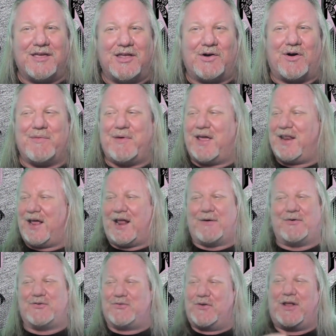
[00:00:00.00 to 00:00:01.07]
You know what I mean? And I
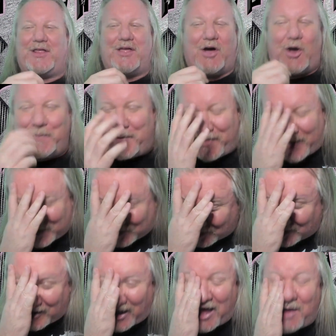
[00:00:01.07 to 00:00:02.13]
was really hoping that
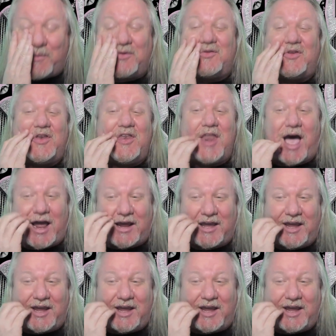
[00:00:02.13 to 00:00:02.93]
today was not